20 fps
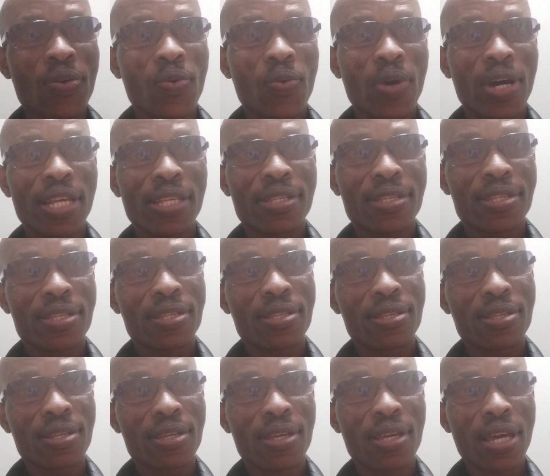
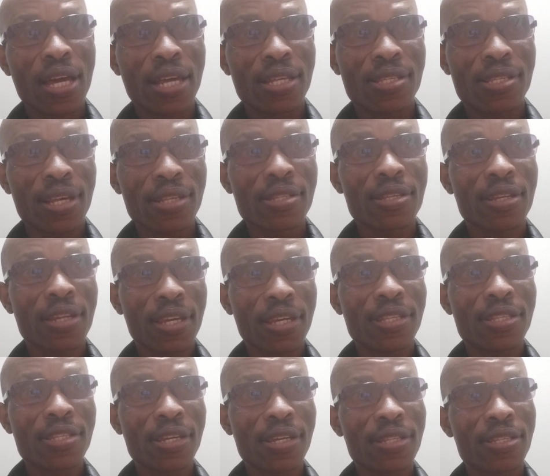was
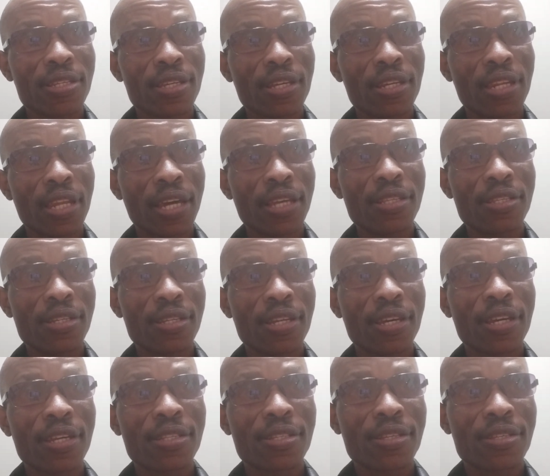assassinated in
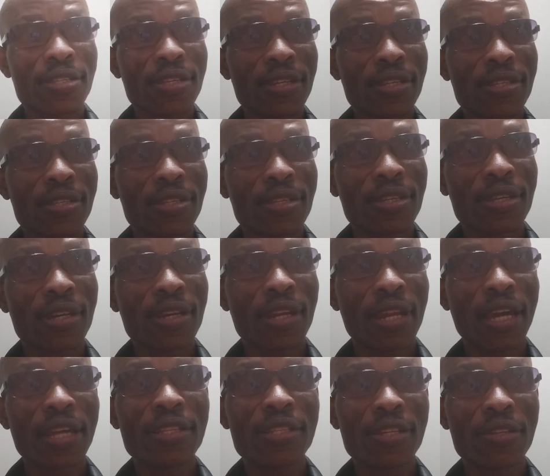1986,
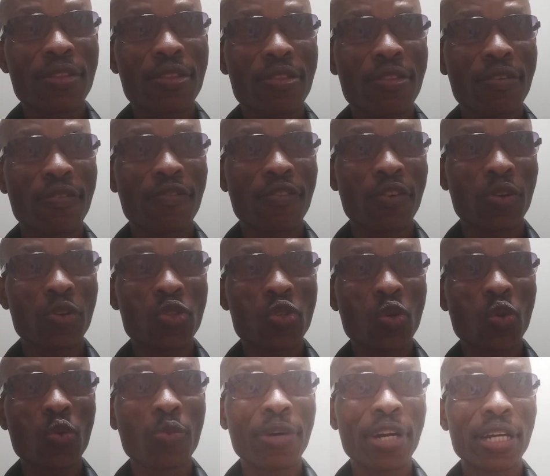19th of
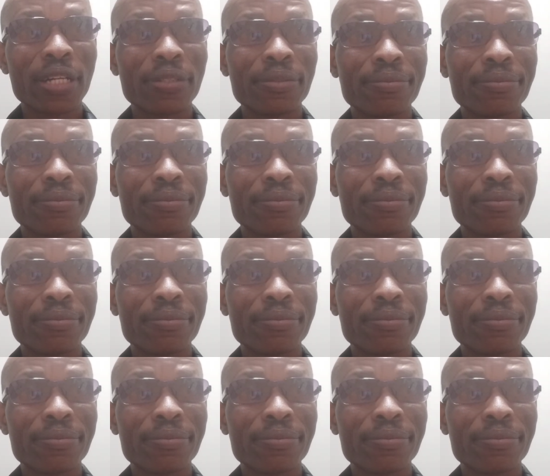October.